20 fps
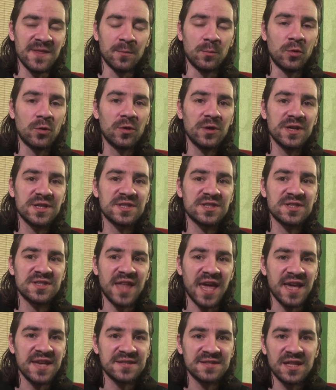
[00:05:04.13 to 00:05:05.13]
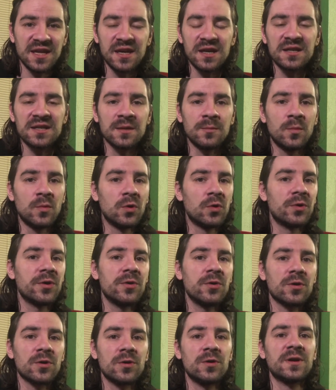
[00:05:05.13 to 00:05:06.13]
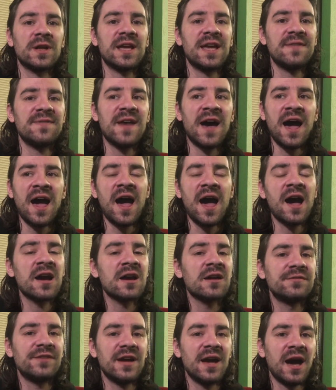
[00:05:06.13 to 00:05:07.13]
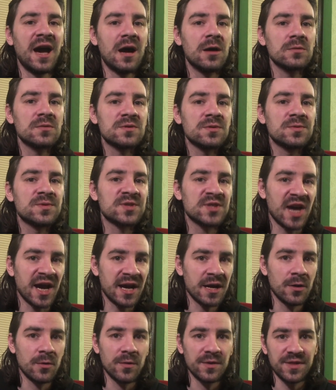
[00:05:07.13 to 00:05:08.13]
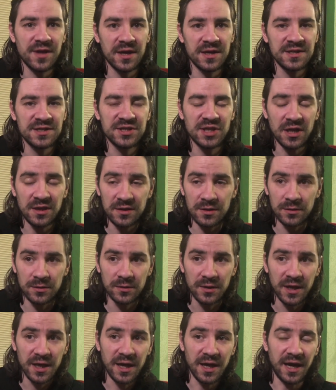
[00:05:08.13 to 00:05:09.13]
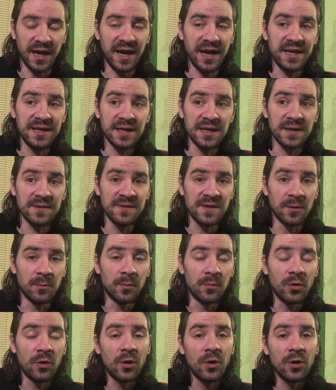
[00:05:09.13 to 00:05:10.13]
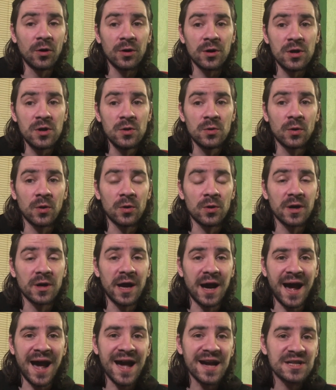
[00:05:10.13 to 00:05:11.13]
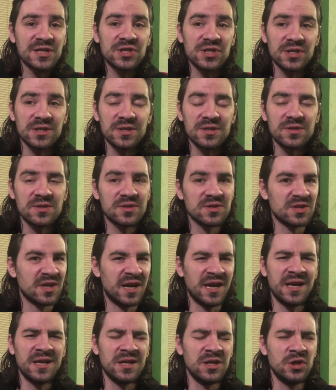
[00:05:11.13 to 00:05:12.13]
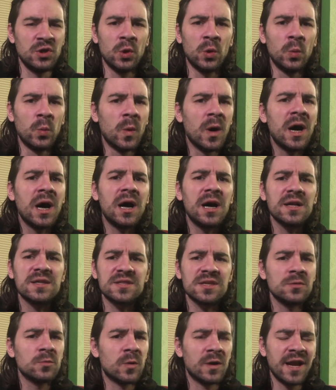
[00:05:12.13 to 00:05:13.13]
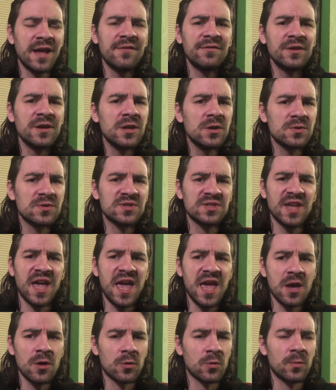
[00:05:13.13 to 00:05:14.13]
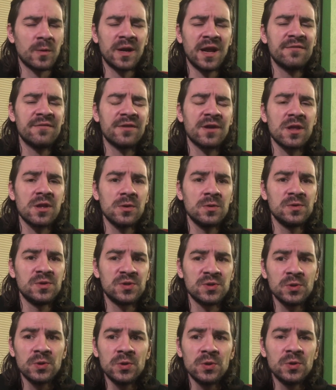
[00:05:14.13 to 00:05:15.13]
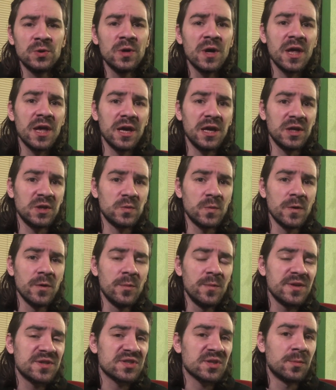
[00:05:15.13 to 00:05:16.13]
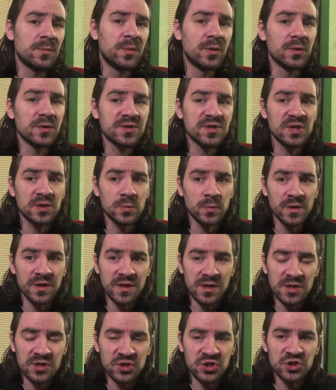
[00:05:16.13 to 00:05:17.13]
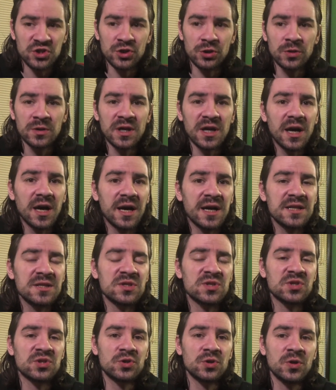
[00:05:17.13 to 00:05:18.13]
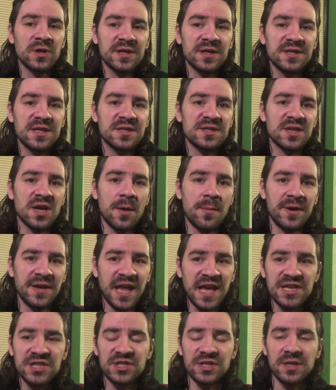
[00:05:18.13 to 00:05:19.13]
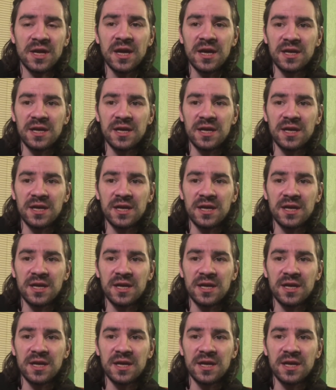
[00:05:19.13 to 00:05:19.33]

the more it stays there, the more you're going to get the hang of it, how to tackle with it in general. And the more your actions and your words and whatever you say or whatever you do, it will be supported with stronger and stronger determination.